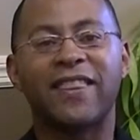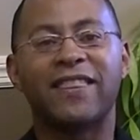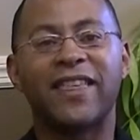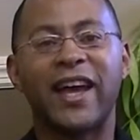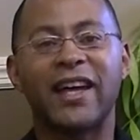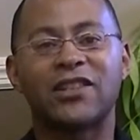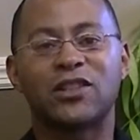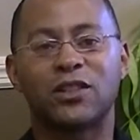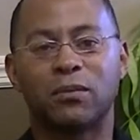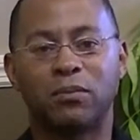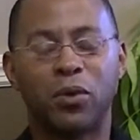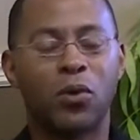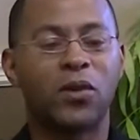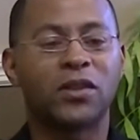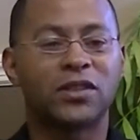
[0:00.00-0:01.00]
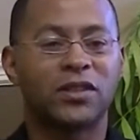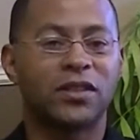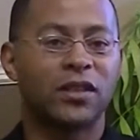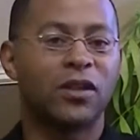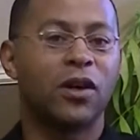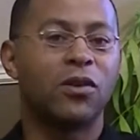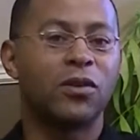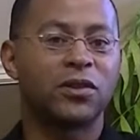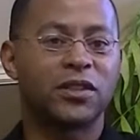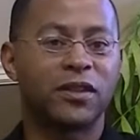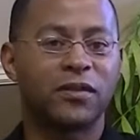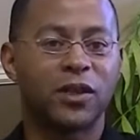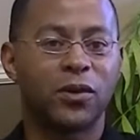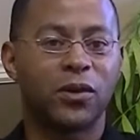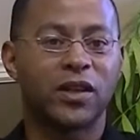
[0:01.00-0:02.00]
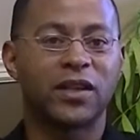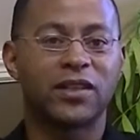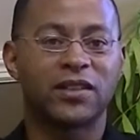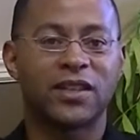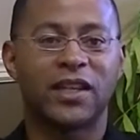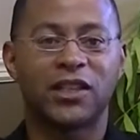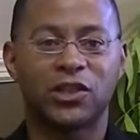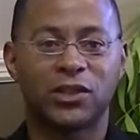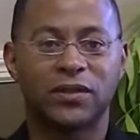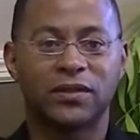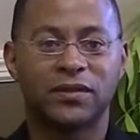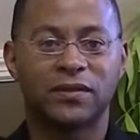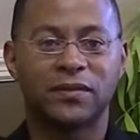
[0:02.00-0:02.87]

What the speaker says: that supports the goals of the organization?